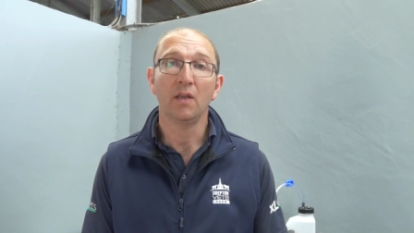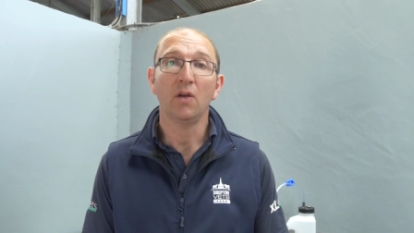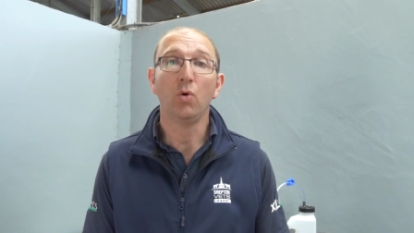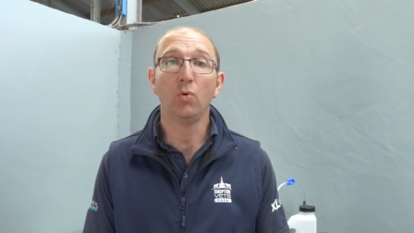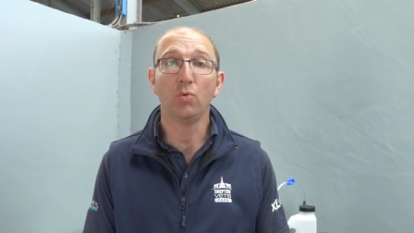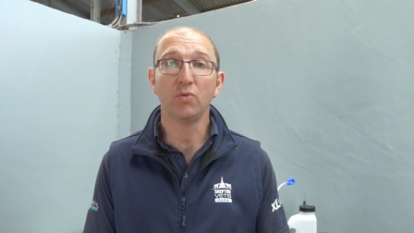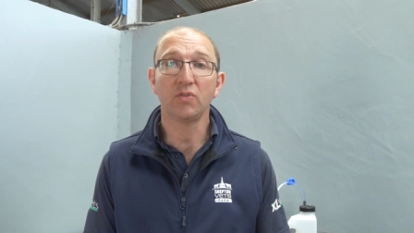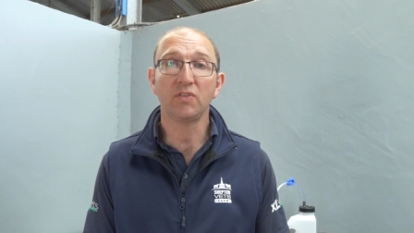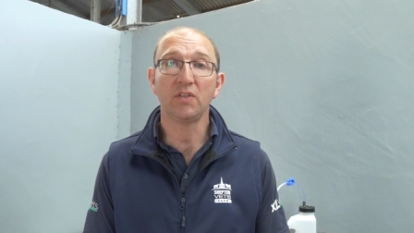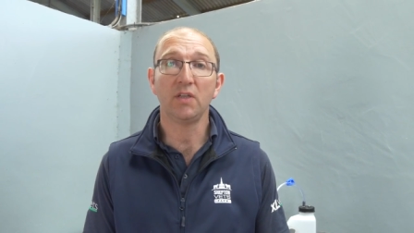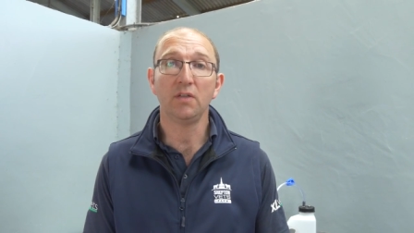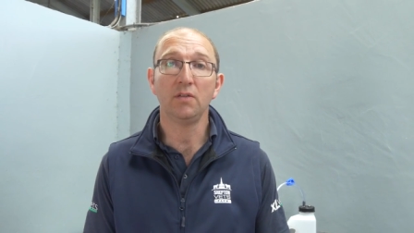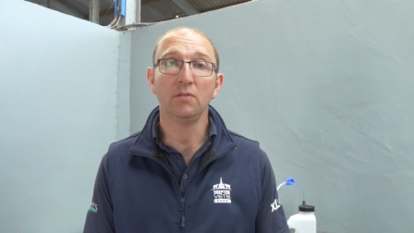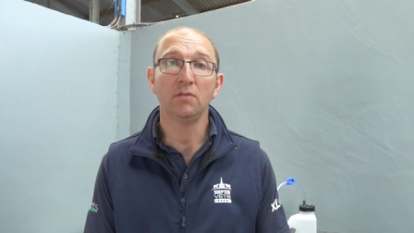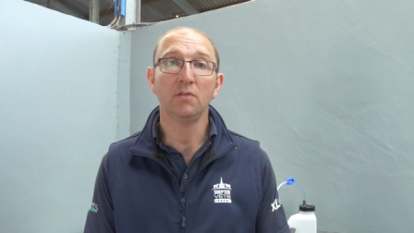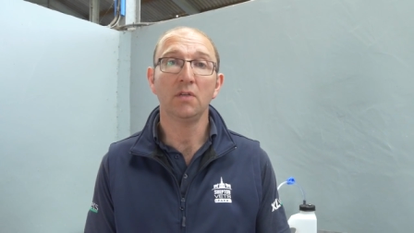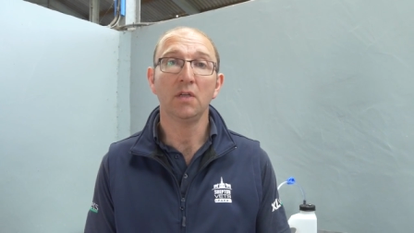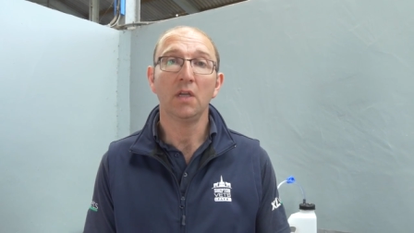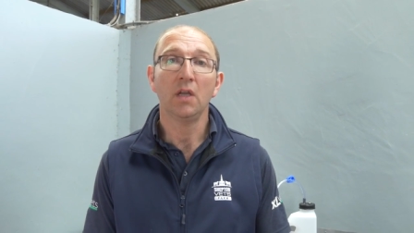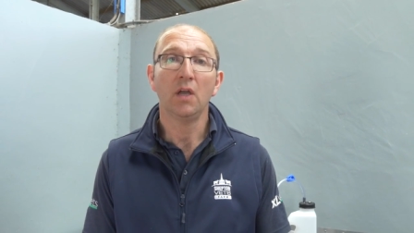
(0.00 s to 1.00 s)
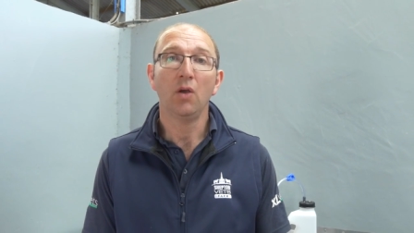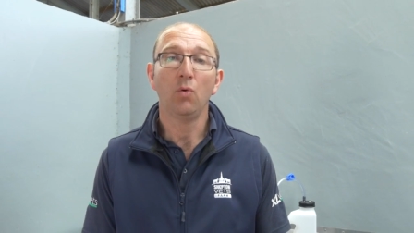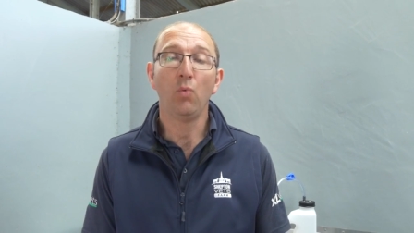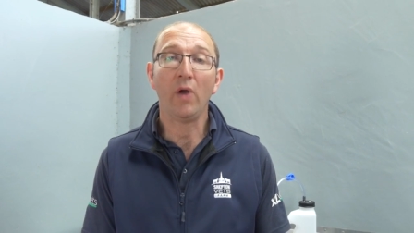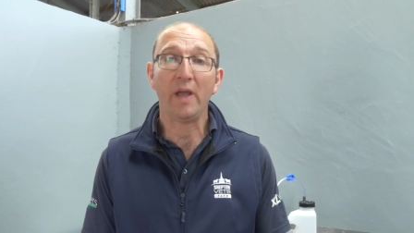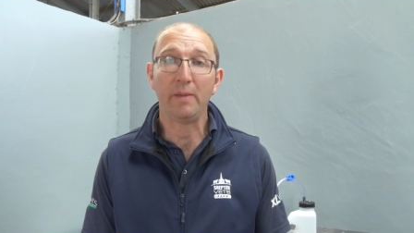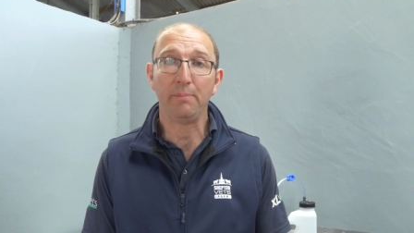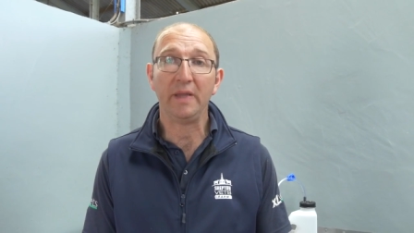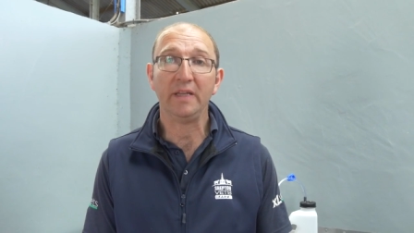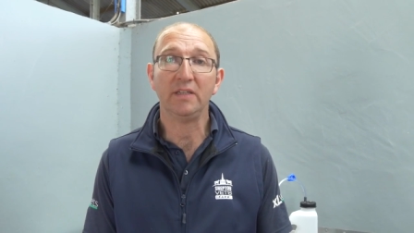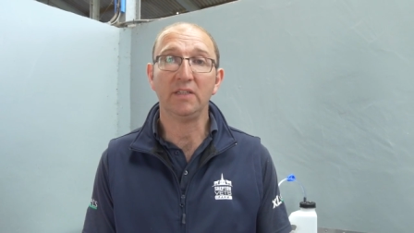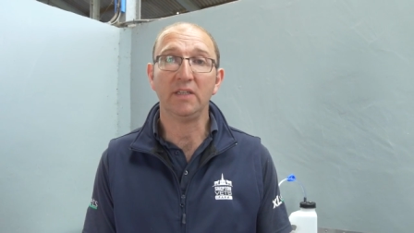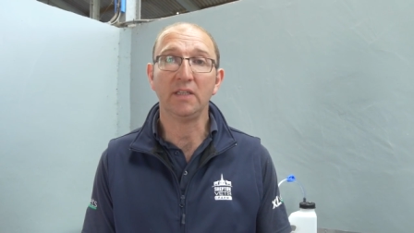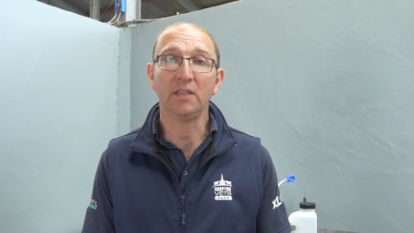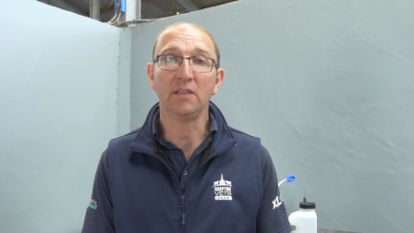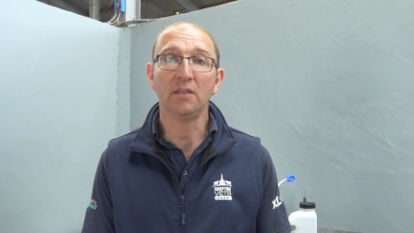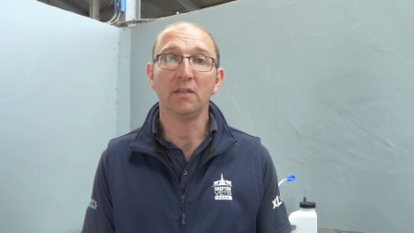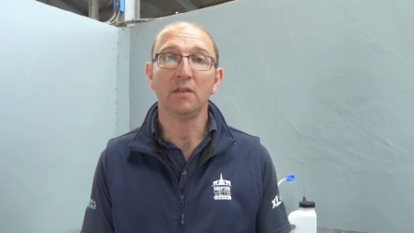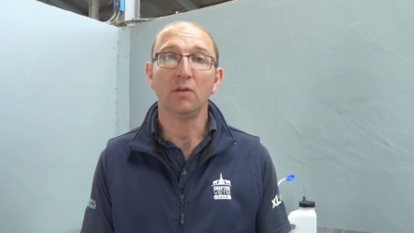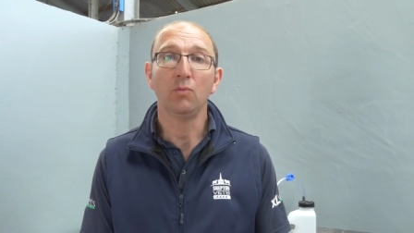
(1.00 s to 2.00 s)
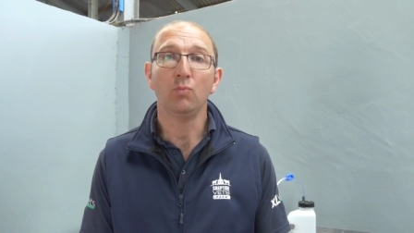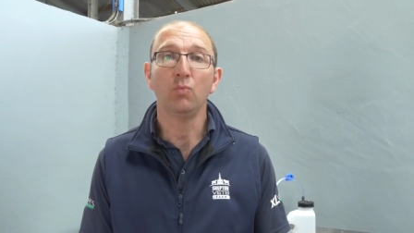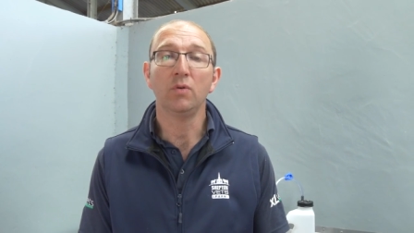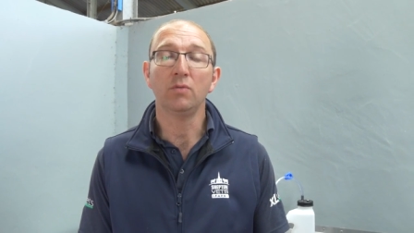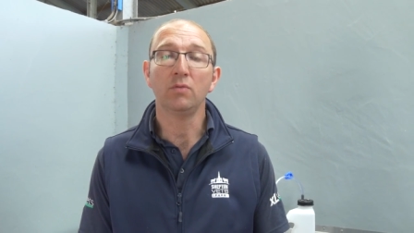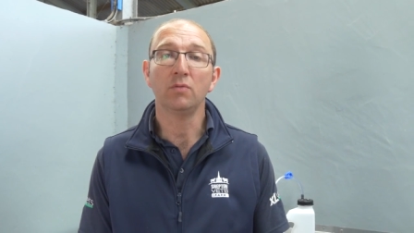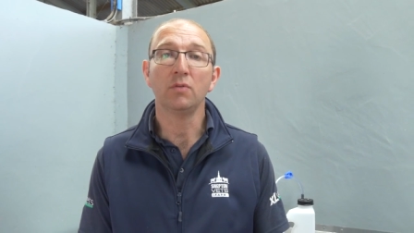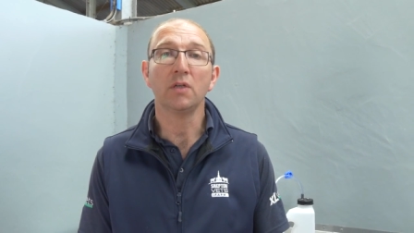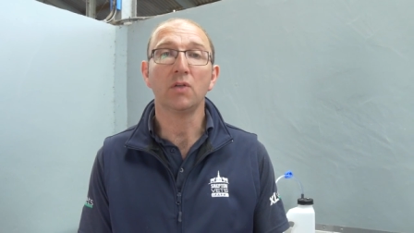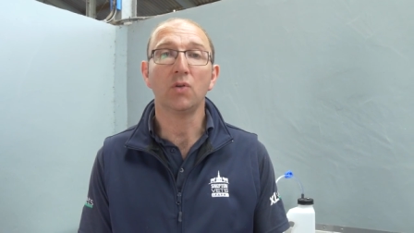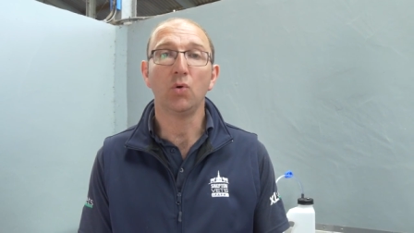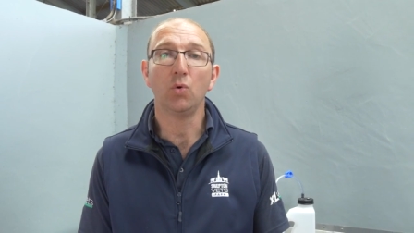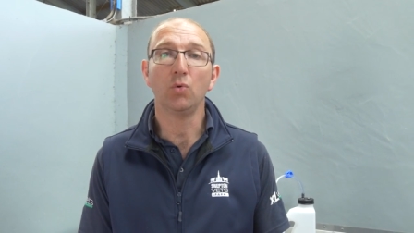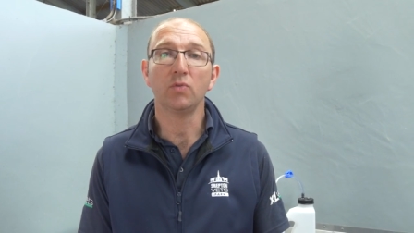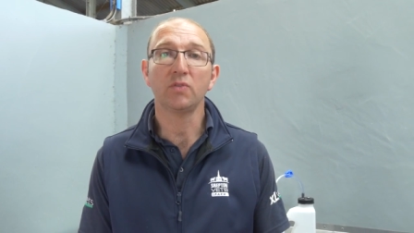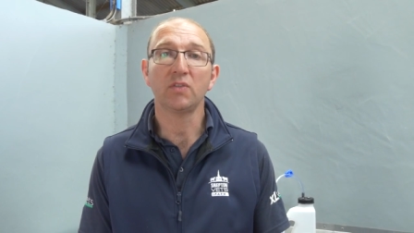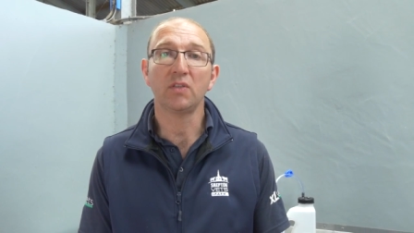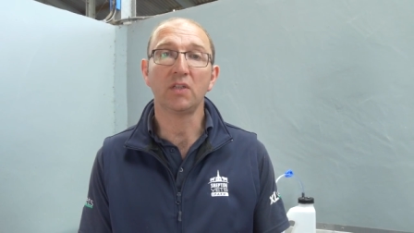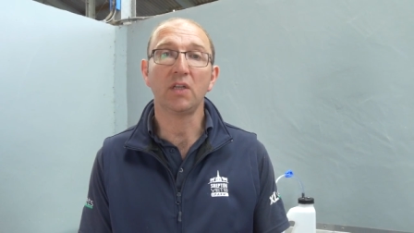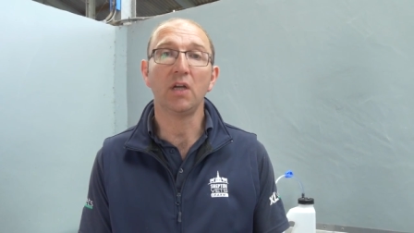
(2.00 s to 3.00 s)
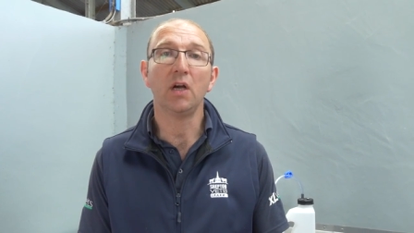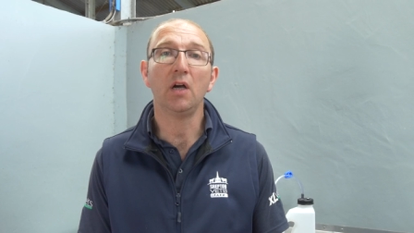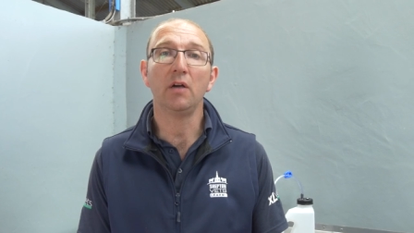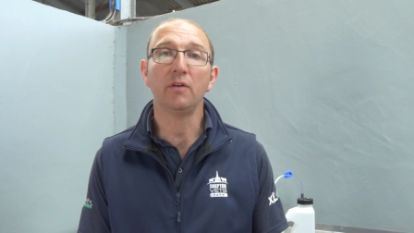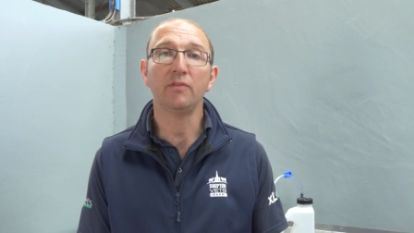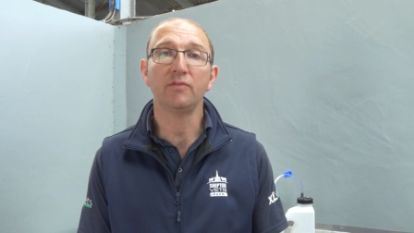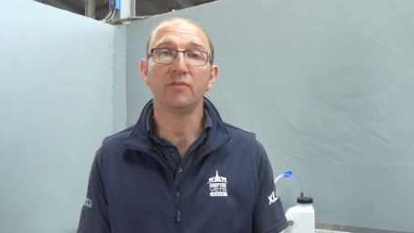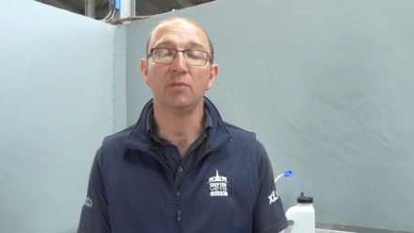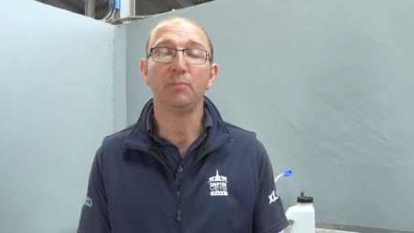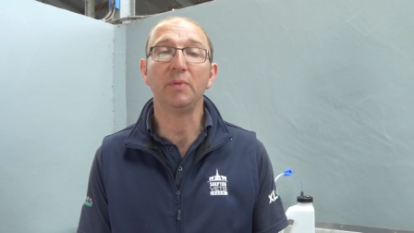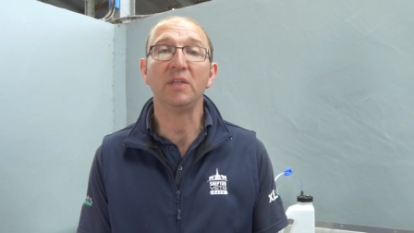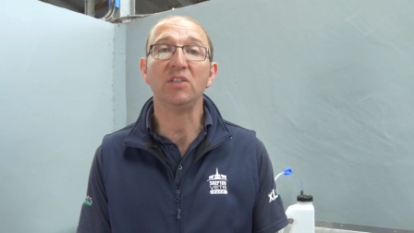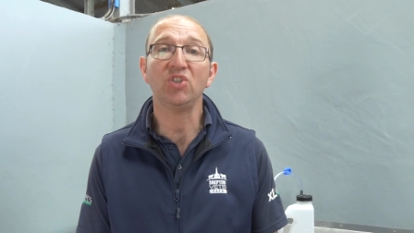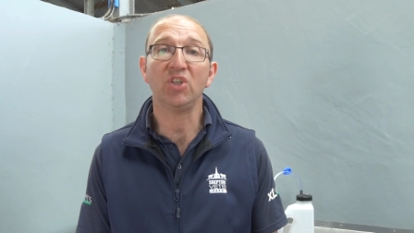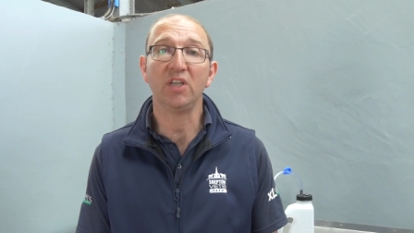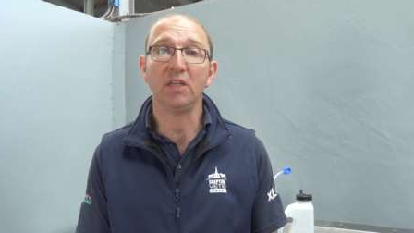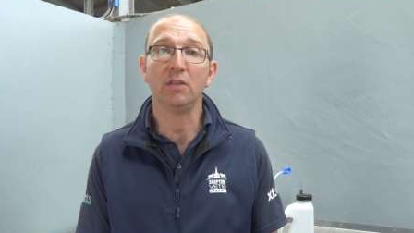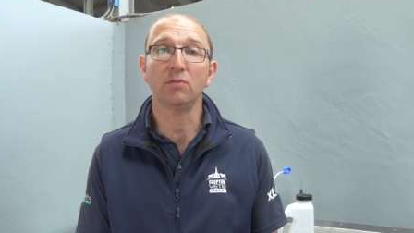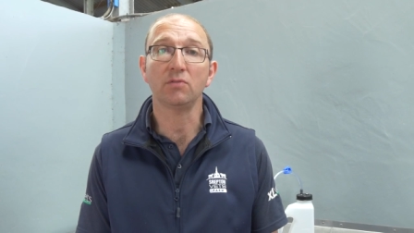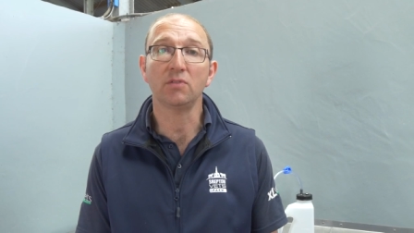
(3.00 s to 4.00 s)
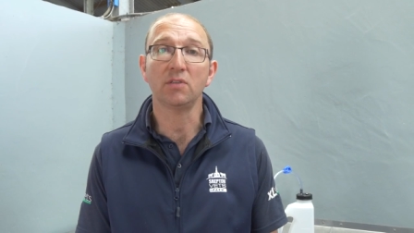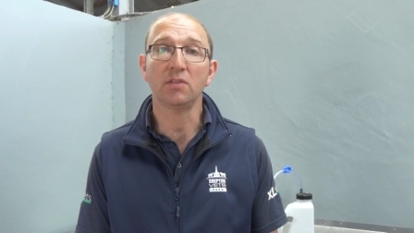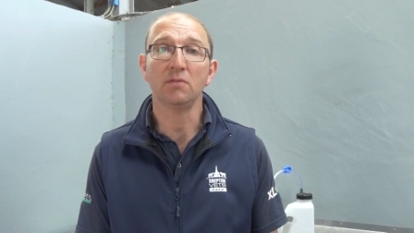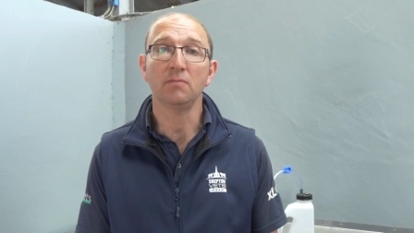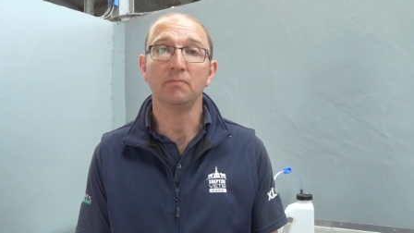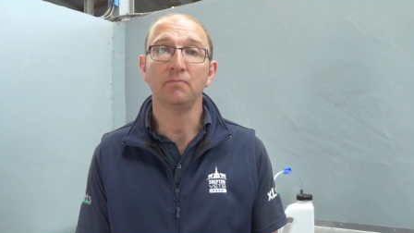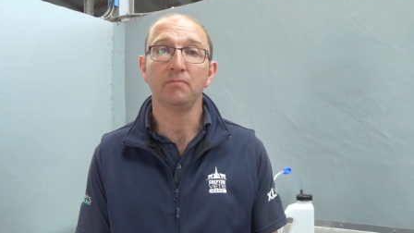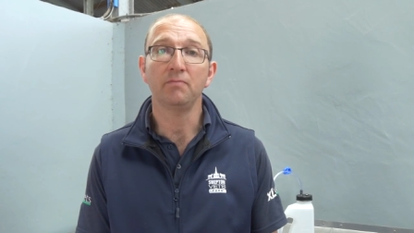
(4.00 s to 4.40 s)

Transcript: Also, wet bedding will cause the calf to be chilled